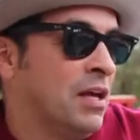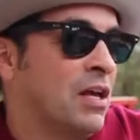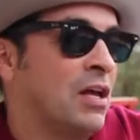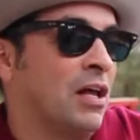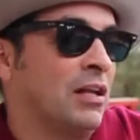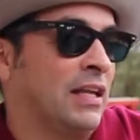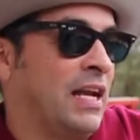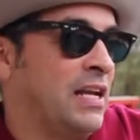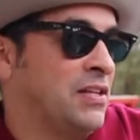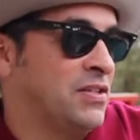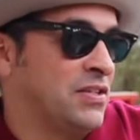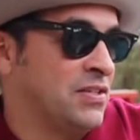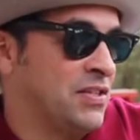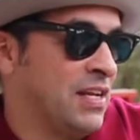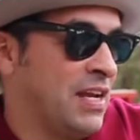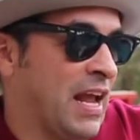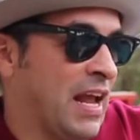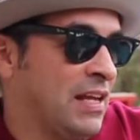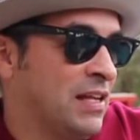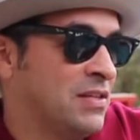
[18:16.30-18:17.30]
called Aces
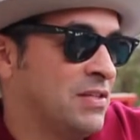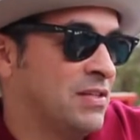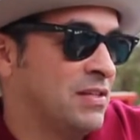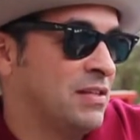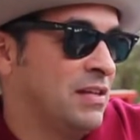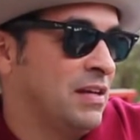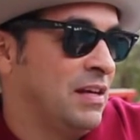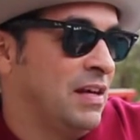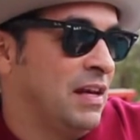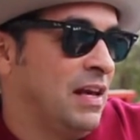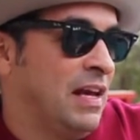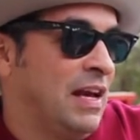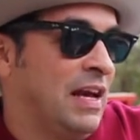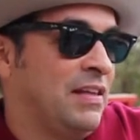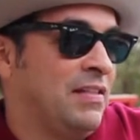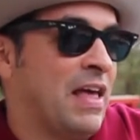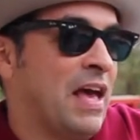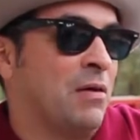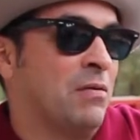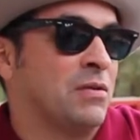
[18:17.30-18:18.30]
and Eights.
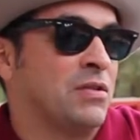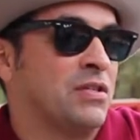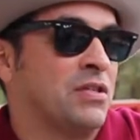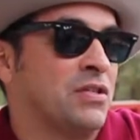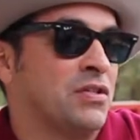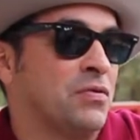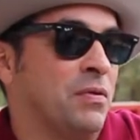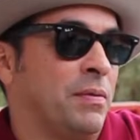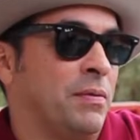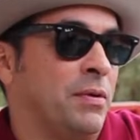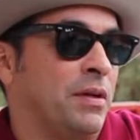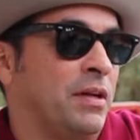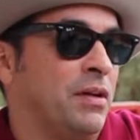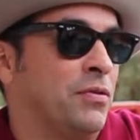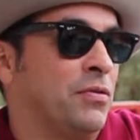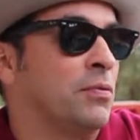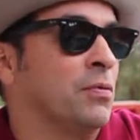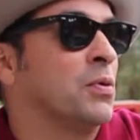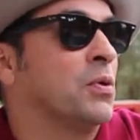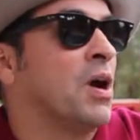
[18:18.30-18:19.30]
And that was
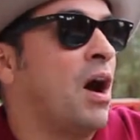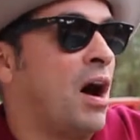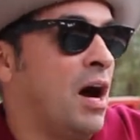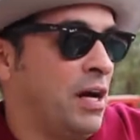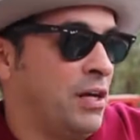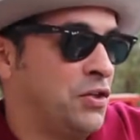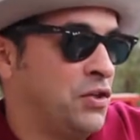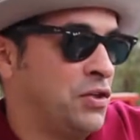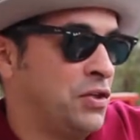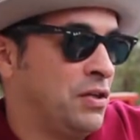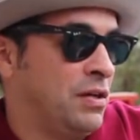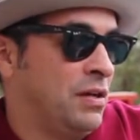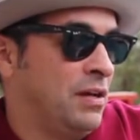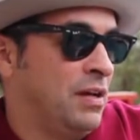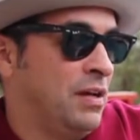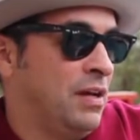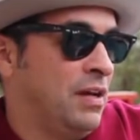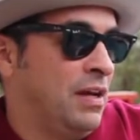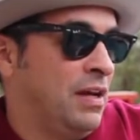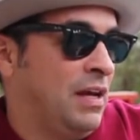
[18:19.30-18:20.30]
distributed through Koch.
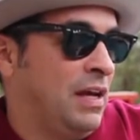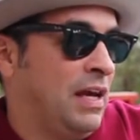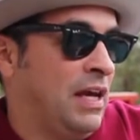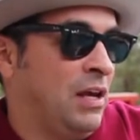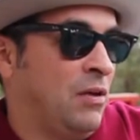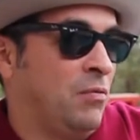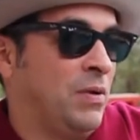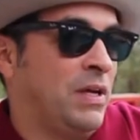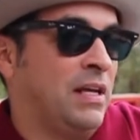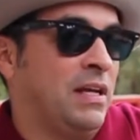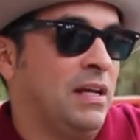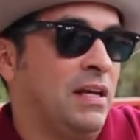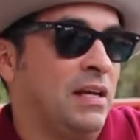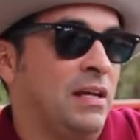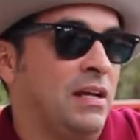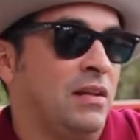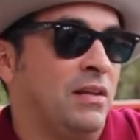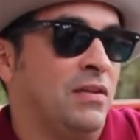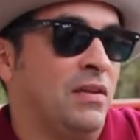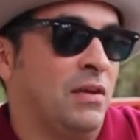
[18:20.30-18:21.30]
And we
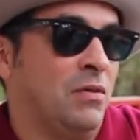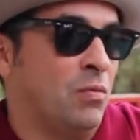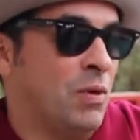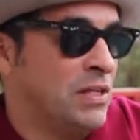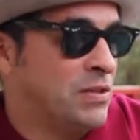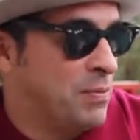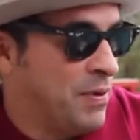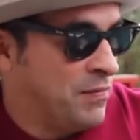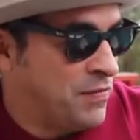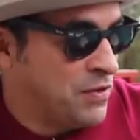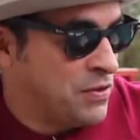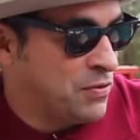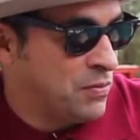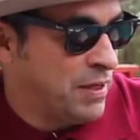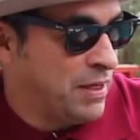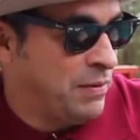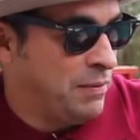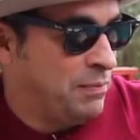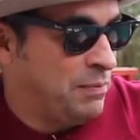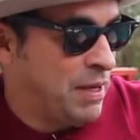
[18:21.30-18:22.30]
did the West Memphis
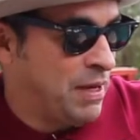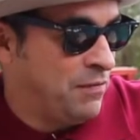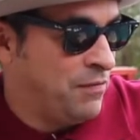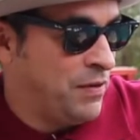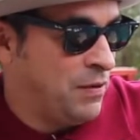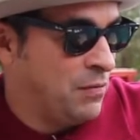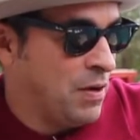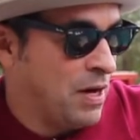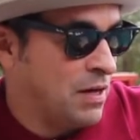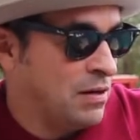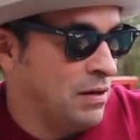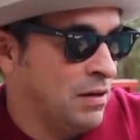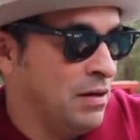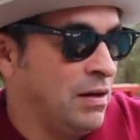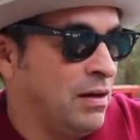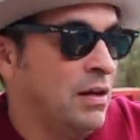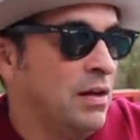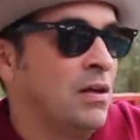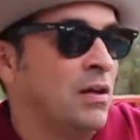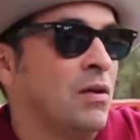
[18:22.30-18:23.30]
3 benefit
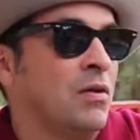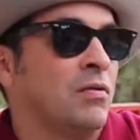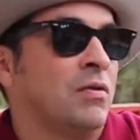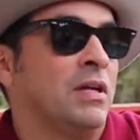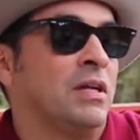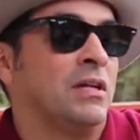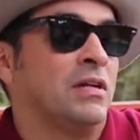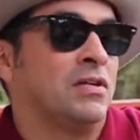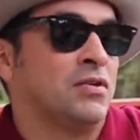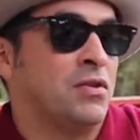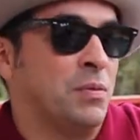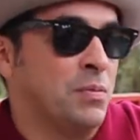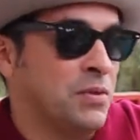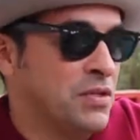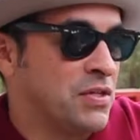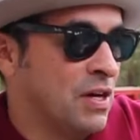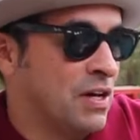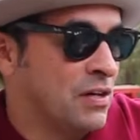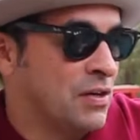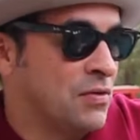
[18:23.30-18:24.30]
record, did a Super
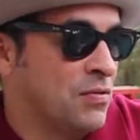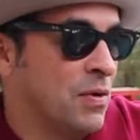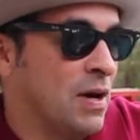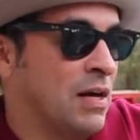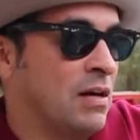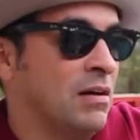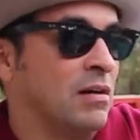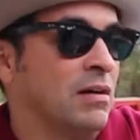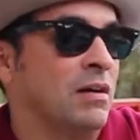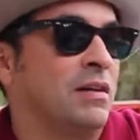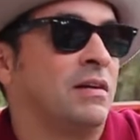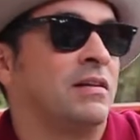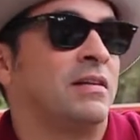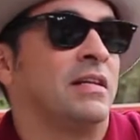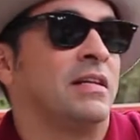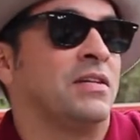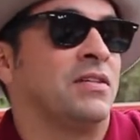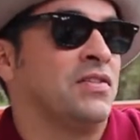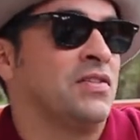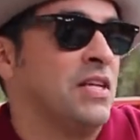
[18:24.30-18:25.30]
Suckers record,
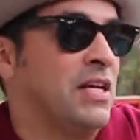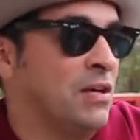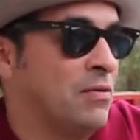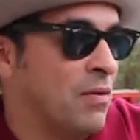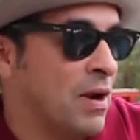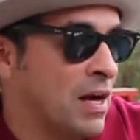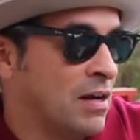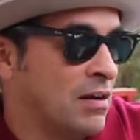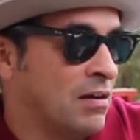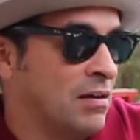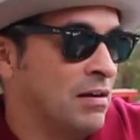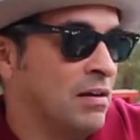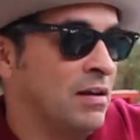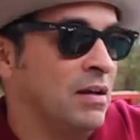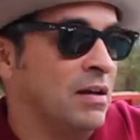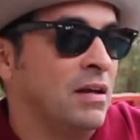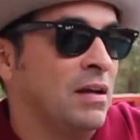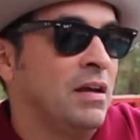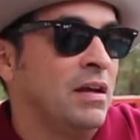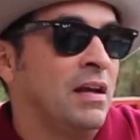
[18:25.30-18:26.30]
did a Zeke
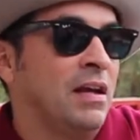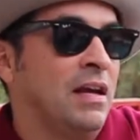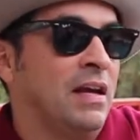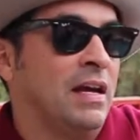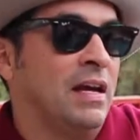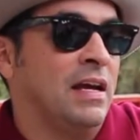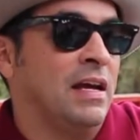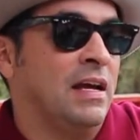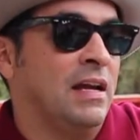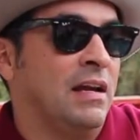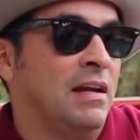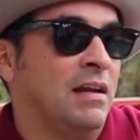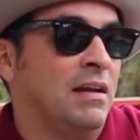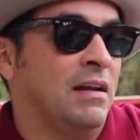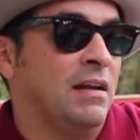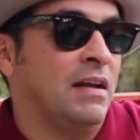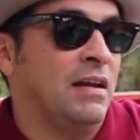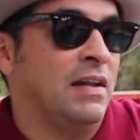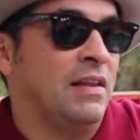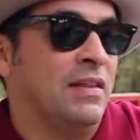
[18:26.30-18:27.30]
record,
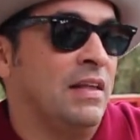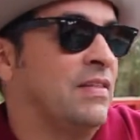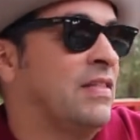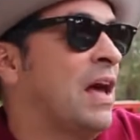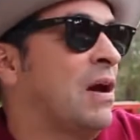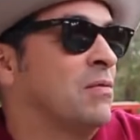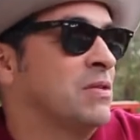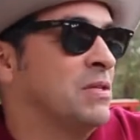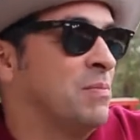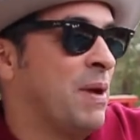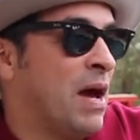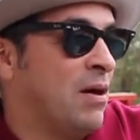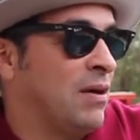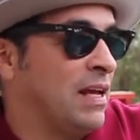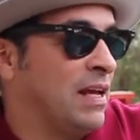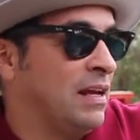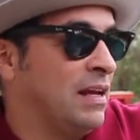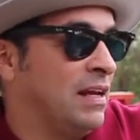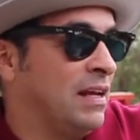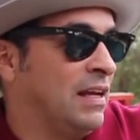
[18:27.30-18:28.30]
and then that was about
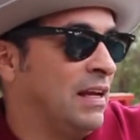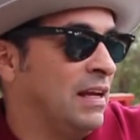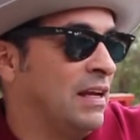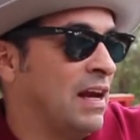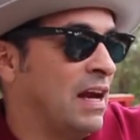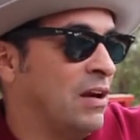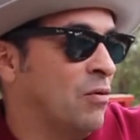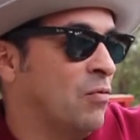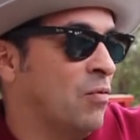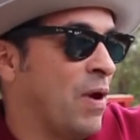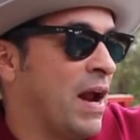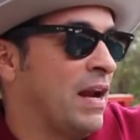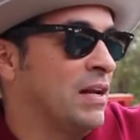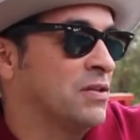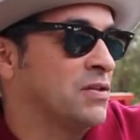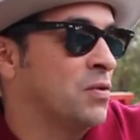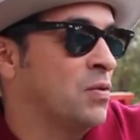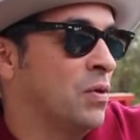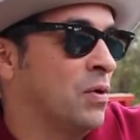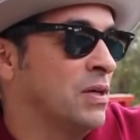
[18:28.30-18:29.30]
it. And it kind of ran
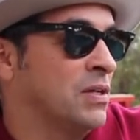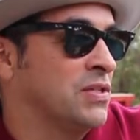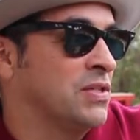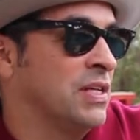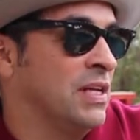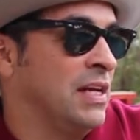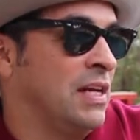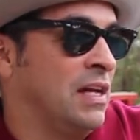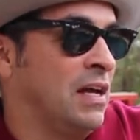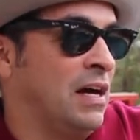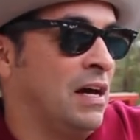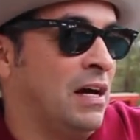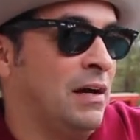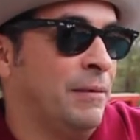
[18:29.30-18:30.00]
its course. And